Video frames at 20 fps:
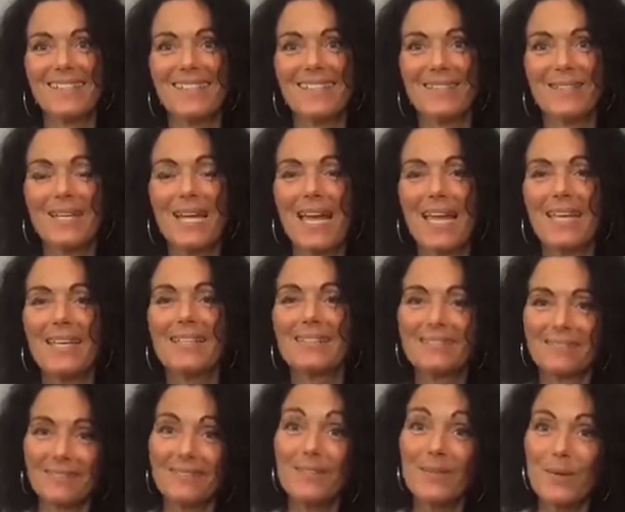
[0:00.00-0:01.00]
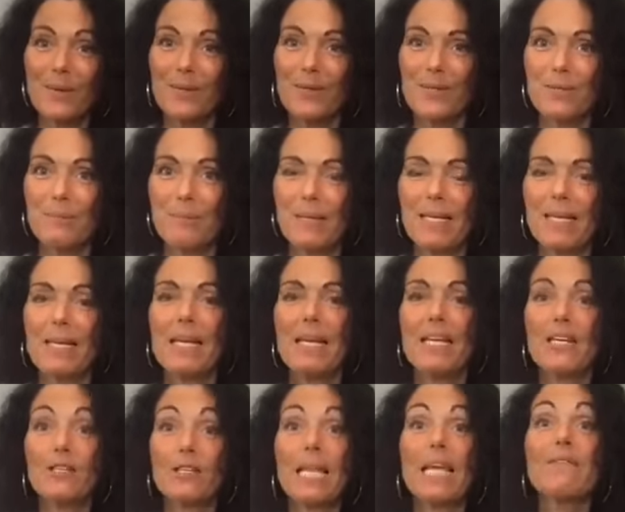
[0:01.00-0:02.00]
Okay? Or could be.
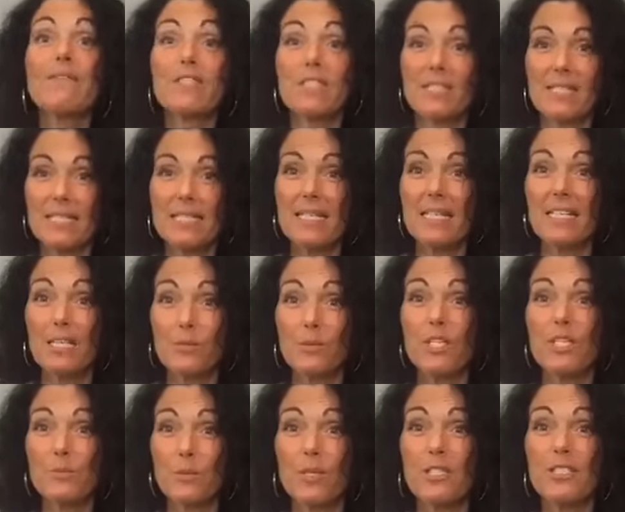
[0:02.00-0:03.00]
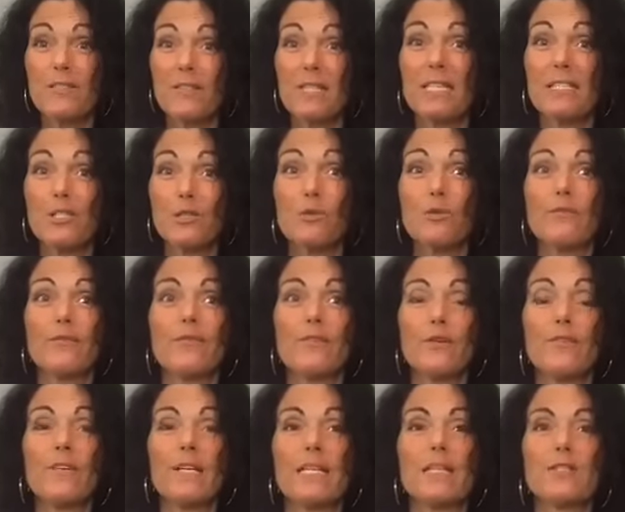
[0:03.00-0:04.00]
Your life is going to tell you which ones of these you
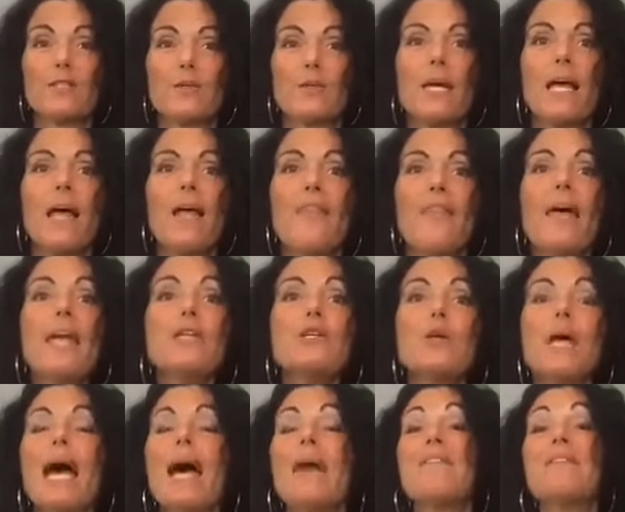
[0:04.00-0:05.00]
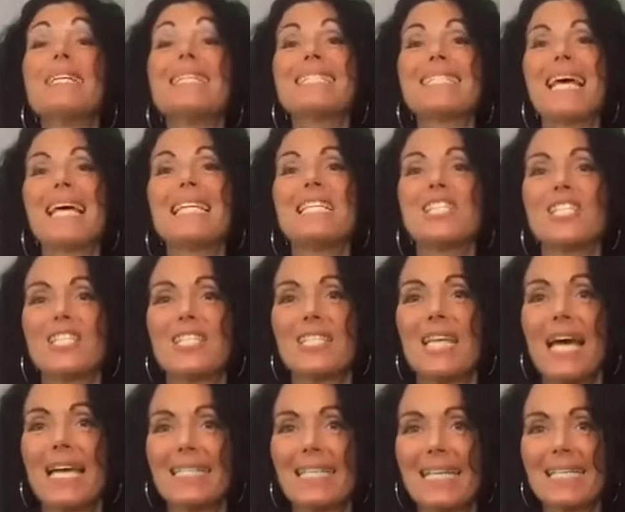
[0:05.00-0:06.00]
fit into. Then you have the attention
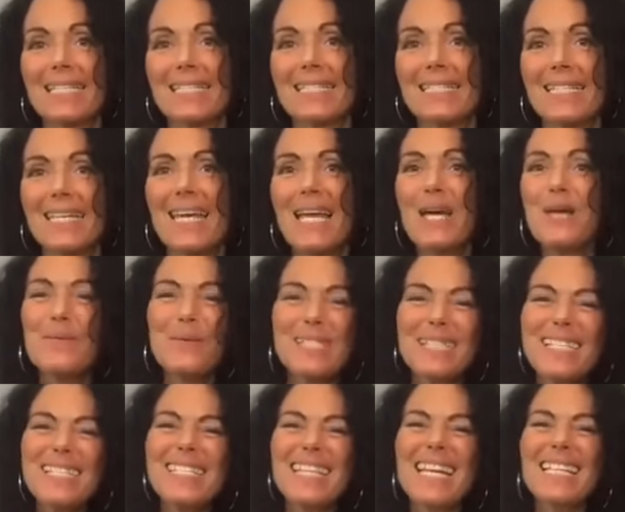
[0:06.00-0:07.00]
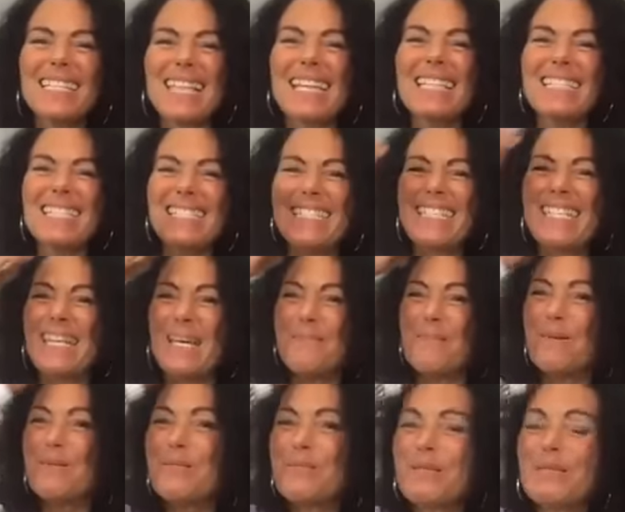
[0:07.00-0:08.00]
identity, which is the identity that
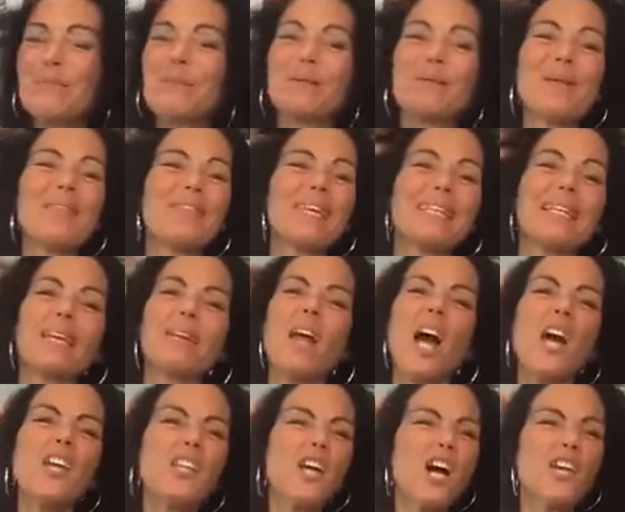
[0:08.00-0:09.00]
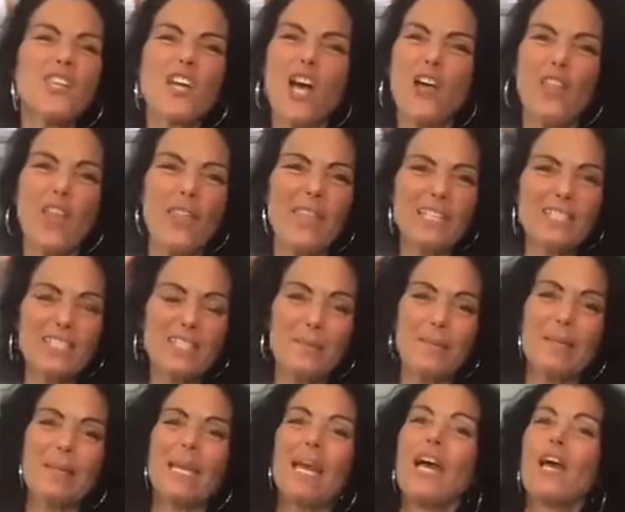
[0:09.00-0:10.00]
most people would think like, oh, no, no, no, that's not
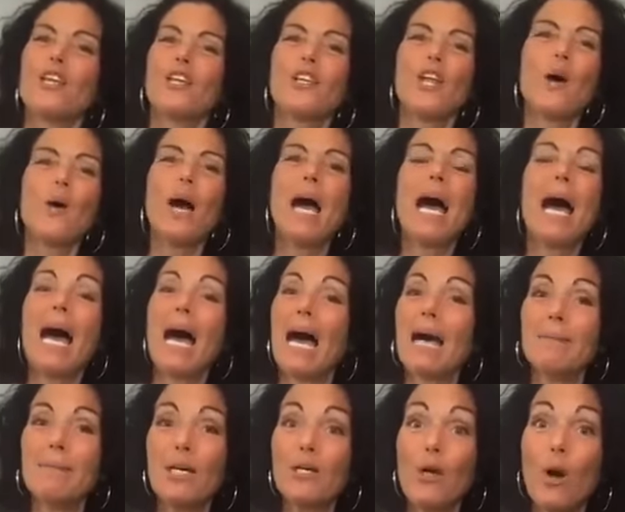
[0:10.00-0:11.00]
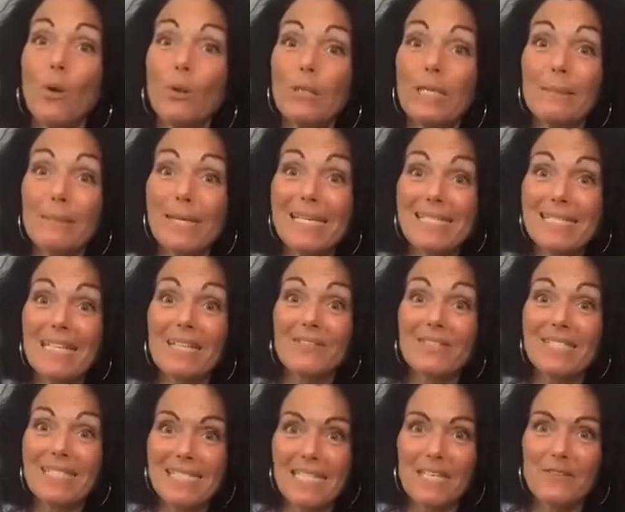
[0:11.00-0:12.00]
me. You know, I'm not holding myself
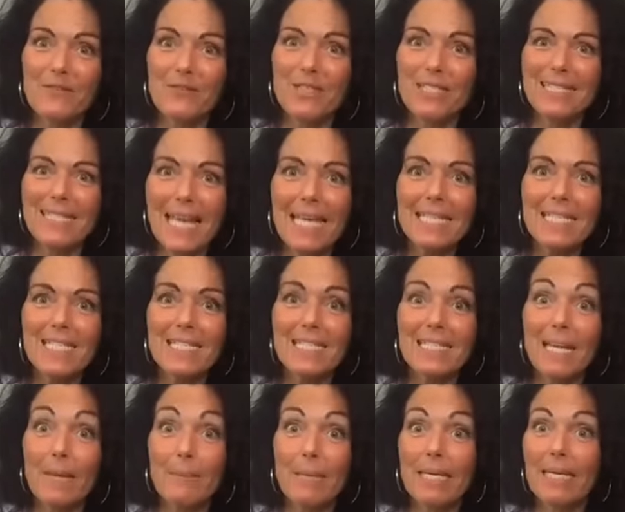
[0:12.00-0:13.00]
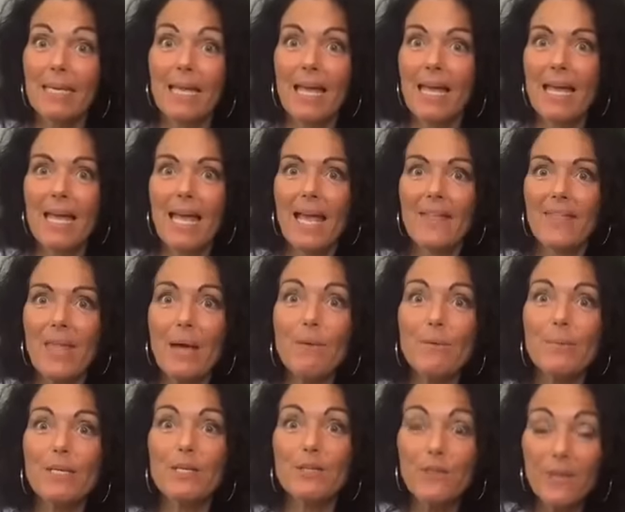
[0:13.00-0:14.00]
sick for attention. I mean, that would
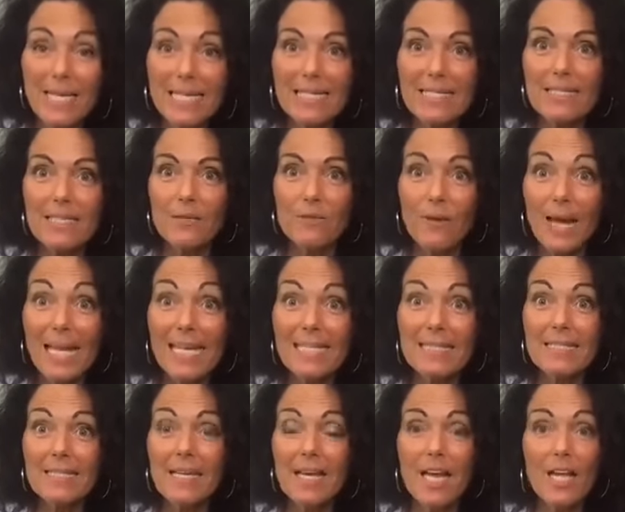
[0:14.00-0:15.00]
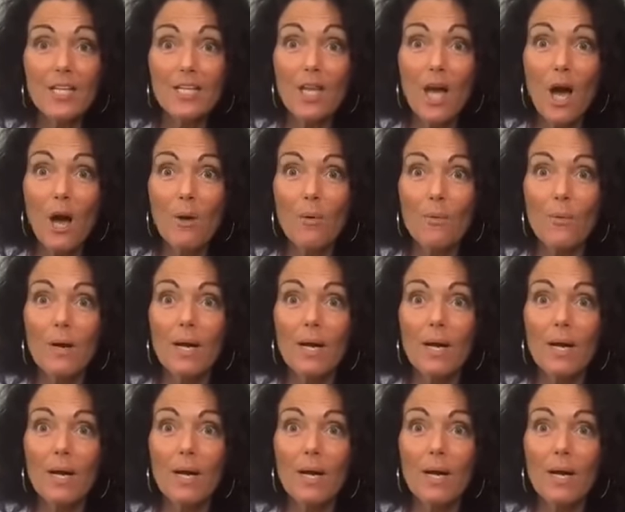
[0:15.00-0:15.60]
be crazy, right? No.